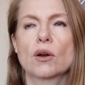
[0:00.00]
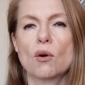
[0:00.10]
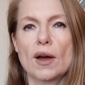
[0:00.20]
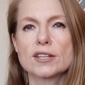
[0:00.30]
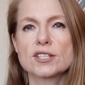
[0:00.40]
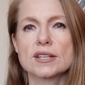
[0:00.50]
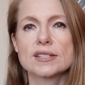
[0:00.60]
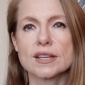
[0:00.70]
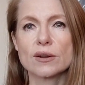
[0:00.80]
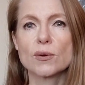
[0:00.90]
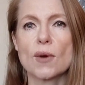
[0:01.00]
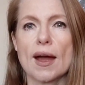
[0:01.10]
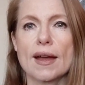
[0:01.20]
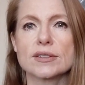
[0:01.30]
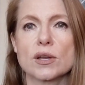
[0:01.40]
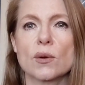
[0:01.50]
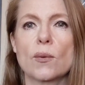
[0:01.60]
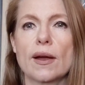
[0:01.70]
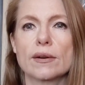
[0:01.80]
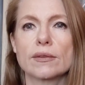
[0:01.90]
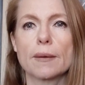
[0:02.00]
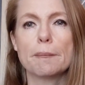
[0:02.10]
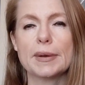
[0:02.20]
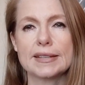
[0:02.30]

the questions that arise around the